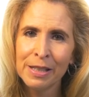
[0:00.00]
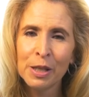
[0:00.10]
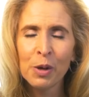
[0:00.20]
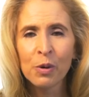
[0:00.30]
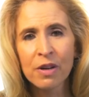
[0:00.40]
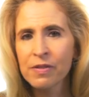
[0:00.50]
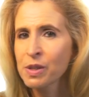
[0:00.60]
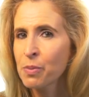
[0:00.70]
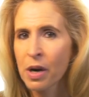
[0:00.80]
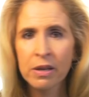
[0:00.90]
You know, grief
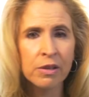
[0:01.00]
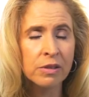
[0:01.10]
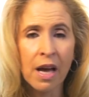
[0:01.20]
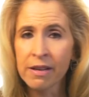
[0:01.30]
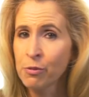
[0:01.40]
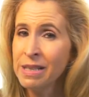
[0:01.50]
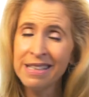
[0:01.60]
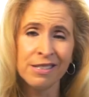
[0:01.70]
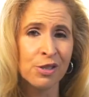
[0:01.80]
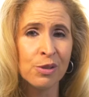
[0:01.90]
is a part of your life. We
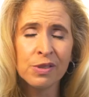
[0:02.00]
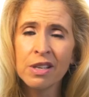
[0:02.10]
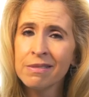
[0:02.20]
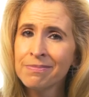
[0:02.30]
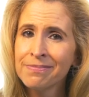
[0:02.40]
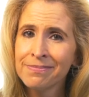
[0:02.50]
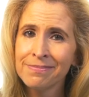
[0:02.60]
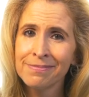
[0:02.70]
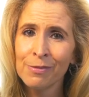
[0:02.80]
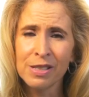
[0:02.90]
didn't choose it.
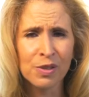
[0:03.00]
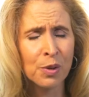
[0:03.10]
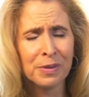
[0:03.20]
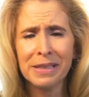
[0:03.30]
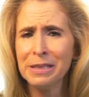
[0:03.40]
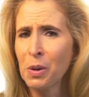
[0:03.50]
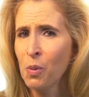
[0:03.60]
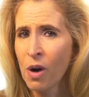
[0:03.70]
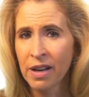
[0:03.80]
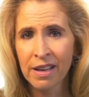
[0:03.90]
We certainly
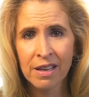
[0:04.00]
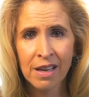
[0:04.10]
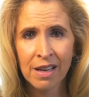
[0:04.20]
don't want it.